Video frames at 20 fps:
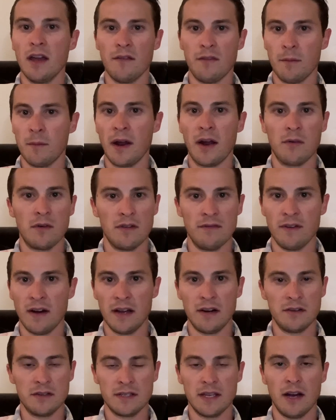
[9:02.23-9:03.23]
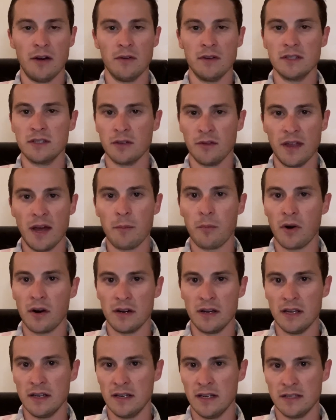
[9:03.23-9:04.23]
if I'm not refining or selling. So that
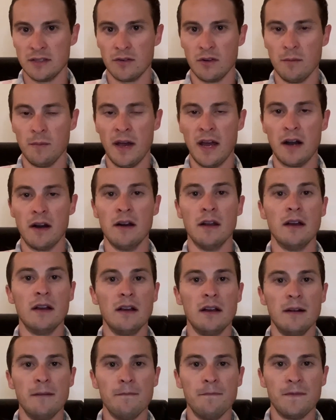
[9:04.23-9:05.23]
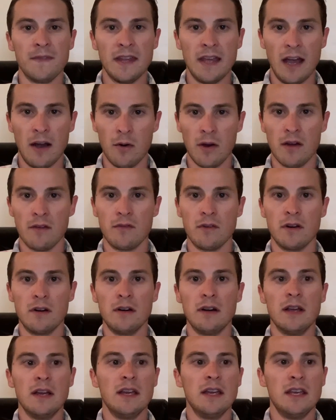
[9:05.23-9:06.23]
part doesn't necessarily matter.
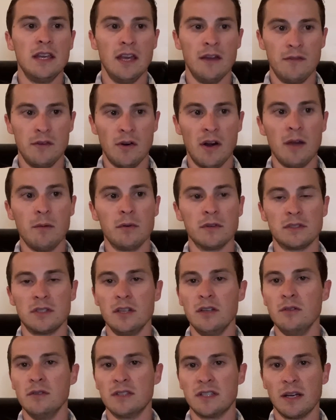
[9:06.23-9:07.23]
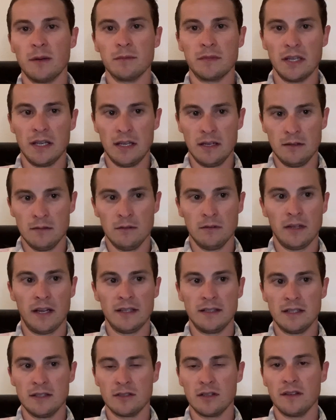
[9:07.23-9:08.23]
However, if you're able to do something
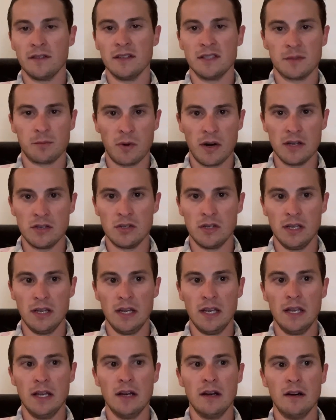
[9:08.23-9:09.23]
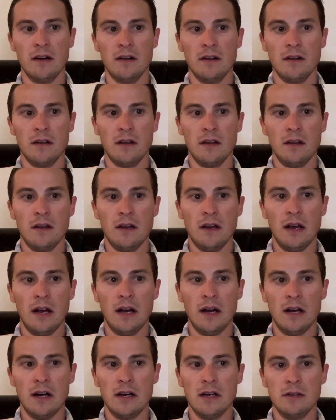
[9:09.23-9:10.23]
like that's on the spreadsheet here,
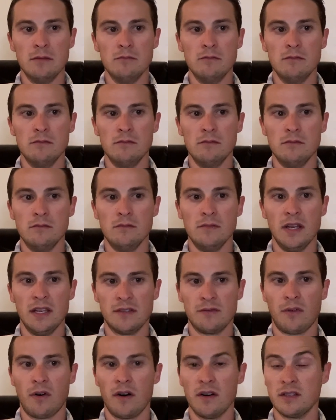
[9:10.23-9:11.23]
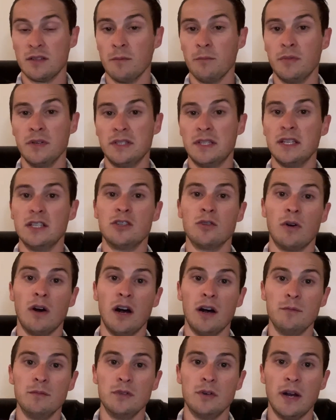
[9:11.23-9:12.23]
um, as far as some potential
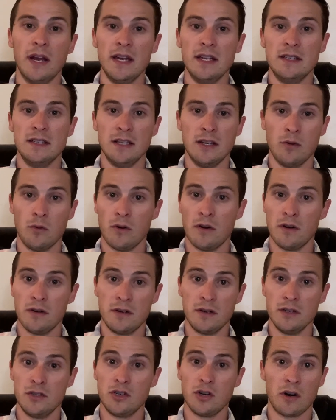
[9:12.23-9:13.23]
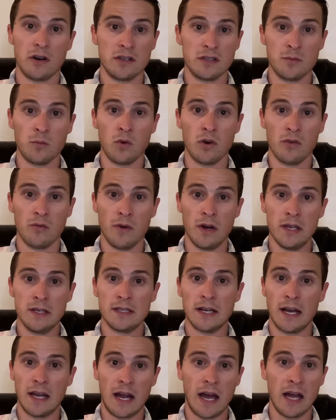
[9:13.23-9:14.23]
upgrades in order to charge more in
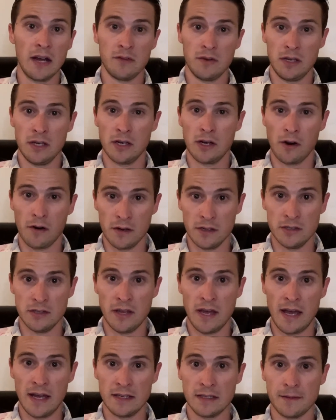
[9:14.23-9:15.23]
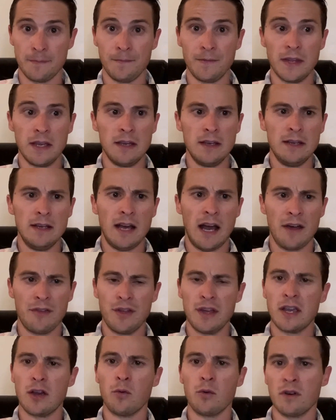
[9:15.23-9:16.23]
rent, I'd highly encourage that. I
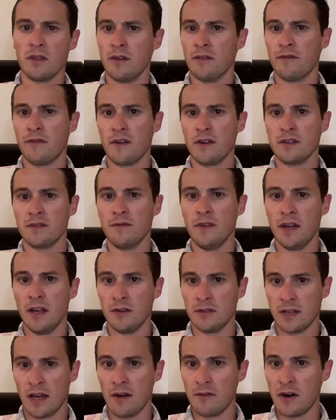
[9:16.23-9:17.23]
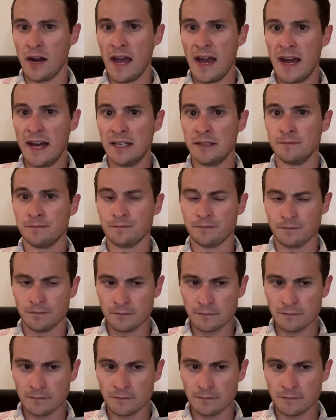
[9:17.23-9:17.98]
think one of the first videos I ever had,